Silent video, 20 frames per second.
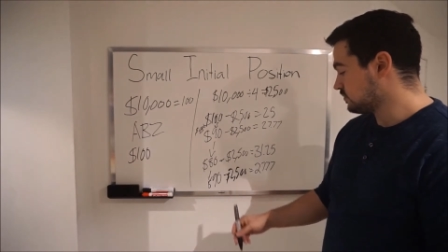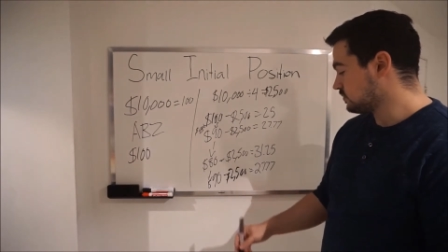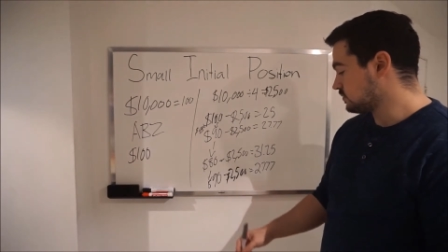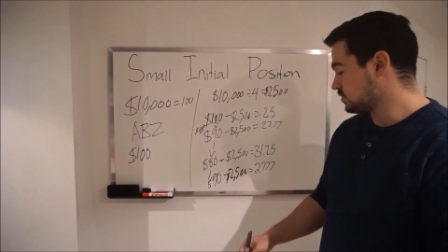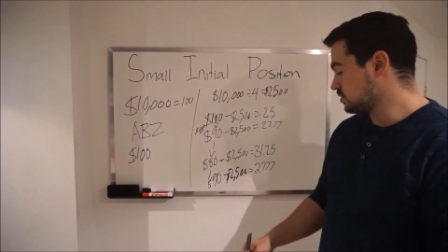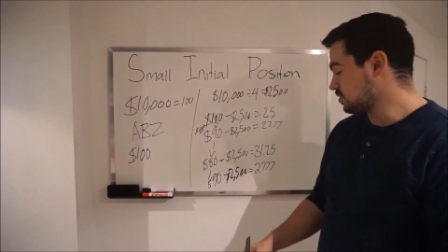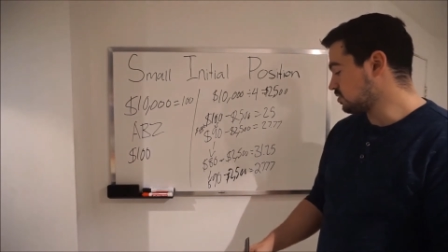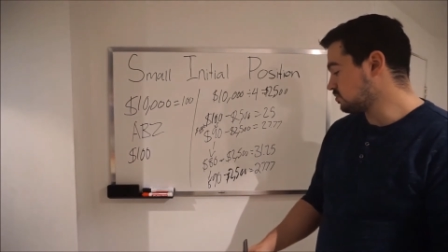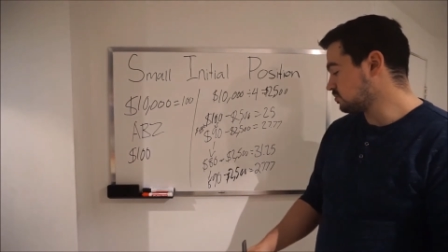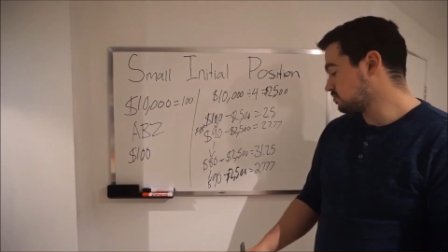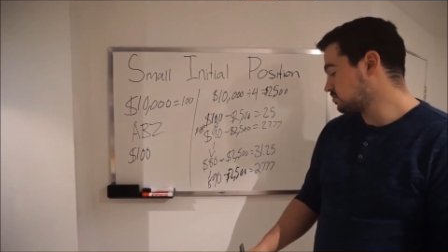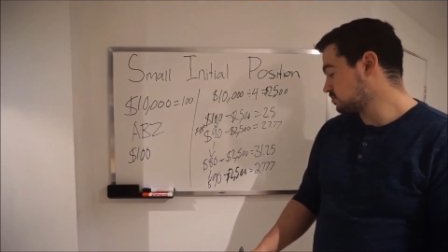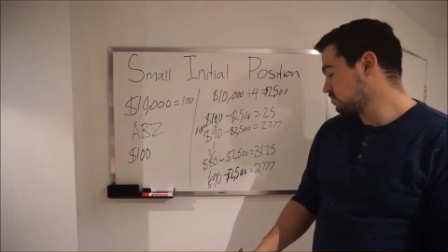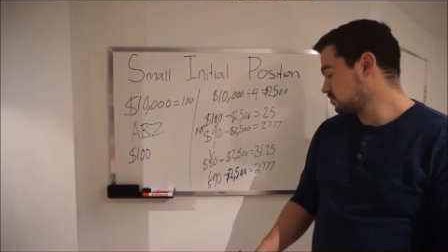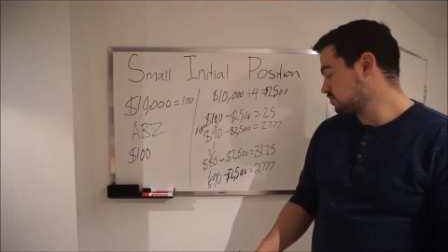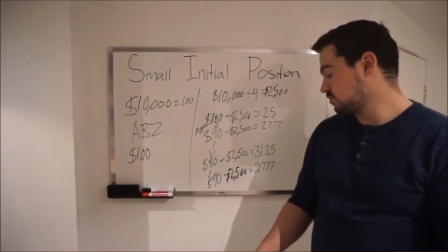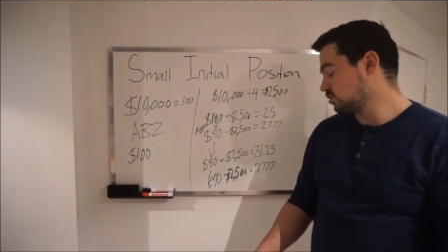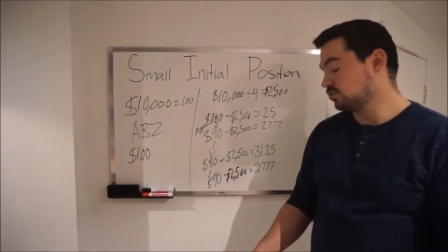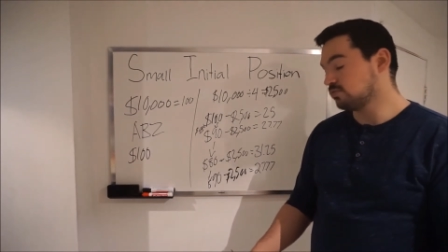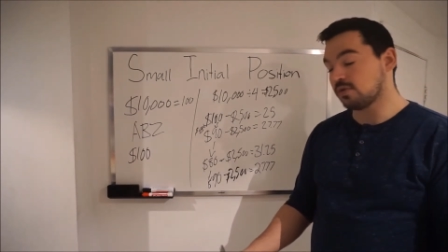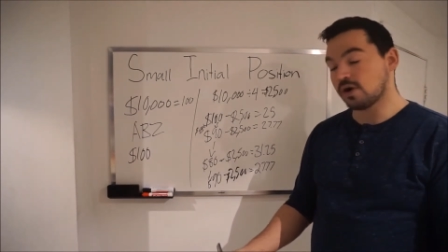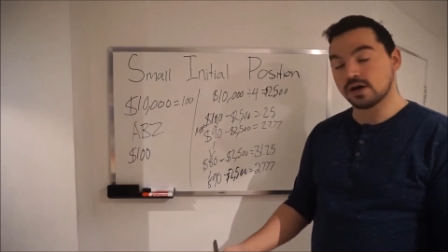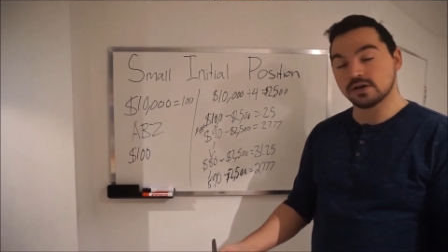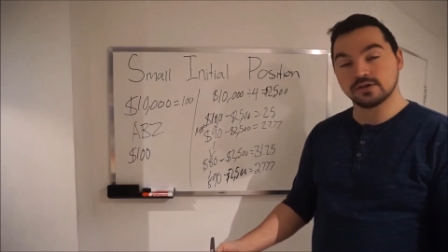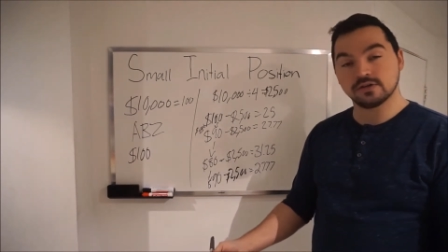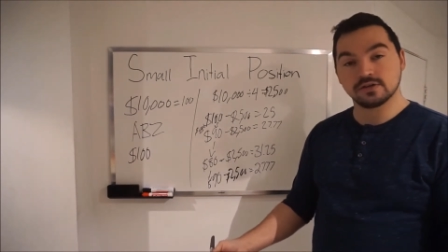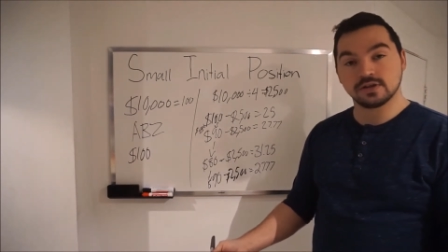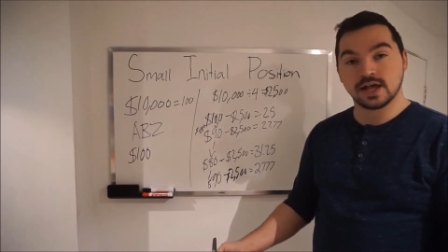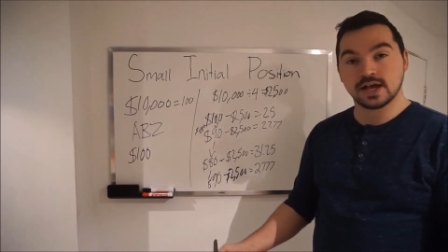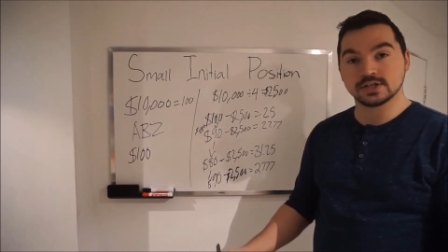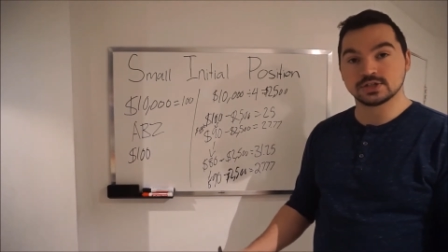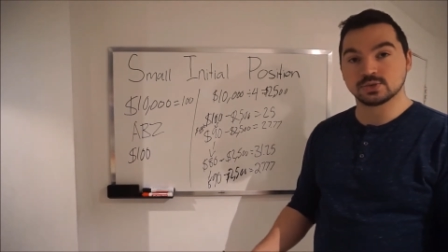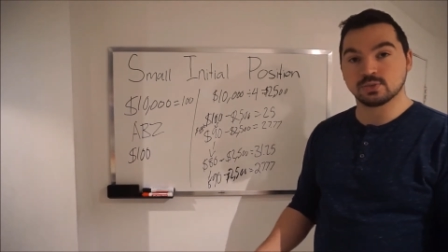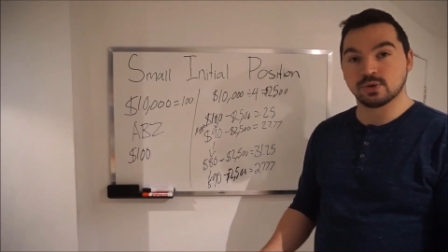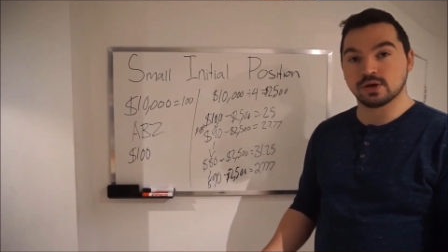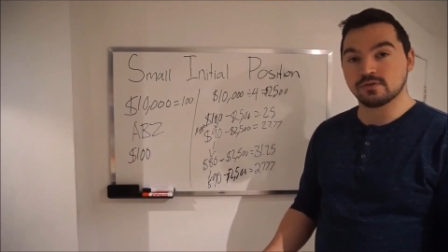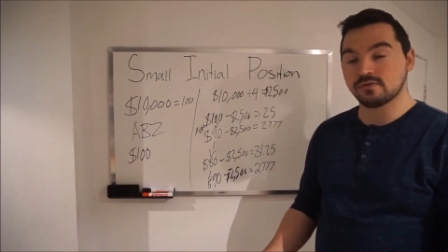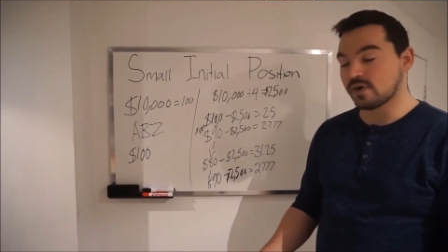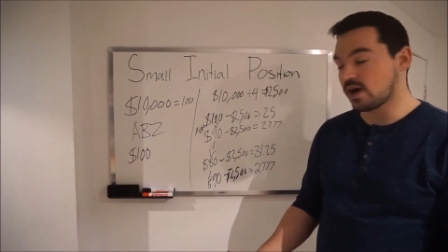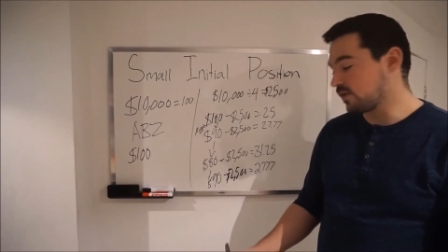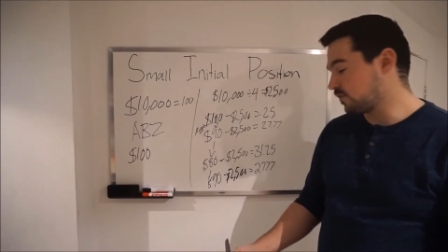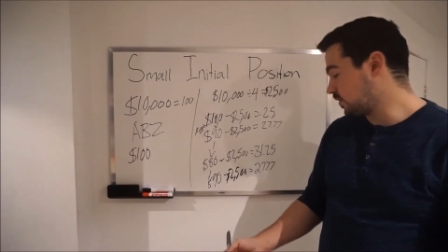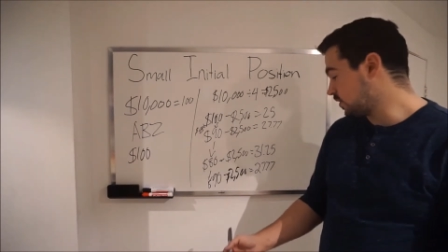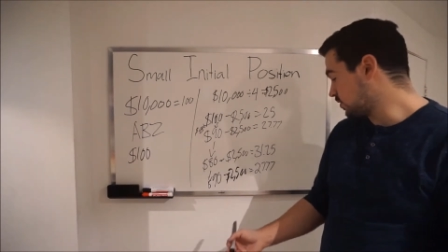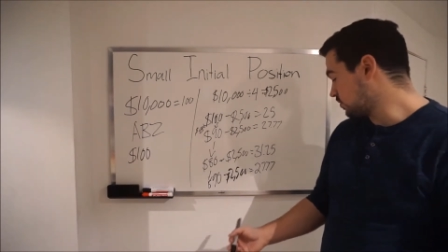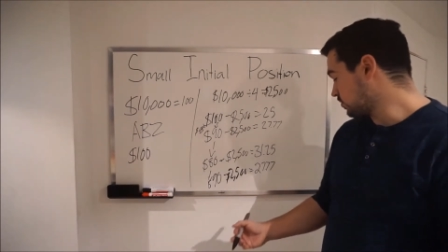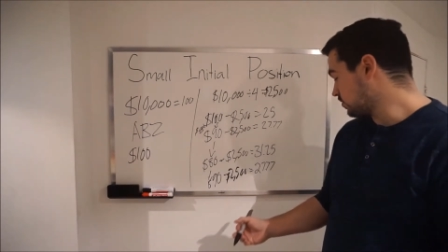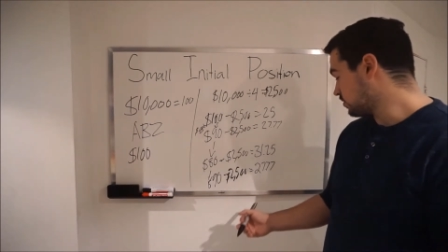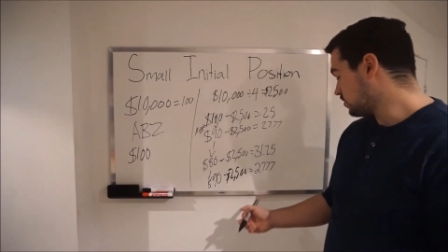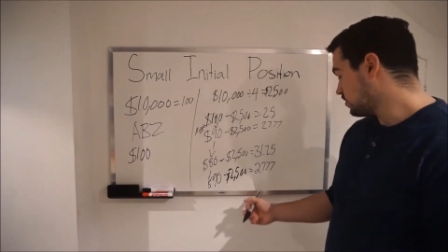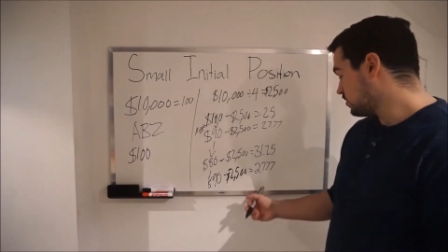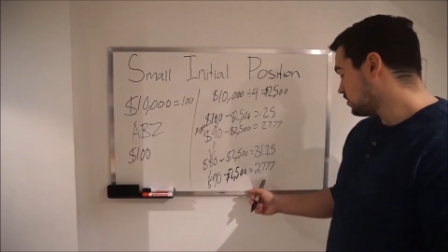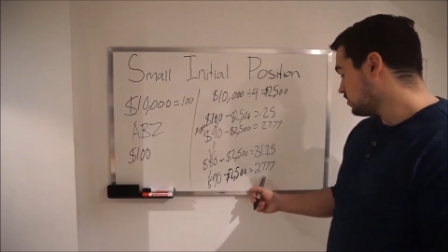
So you bought your last 2,500.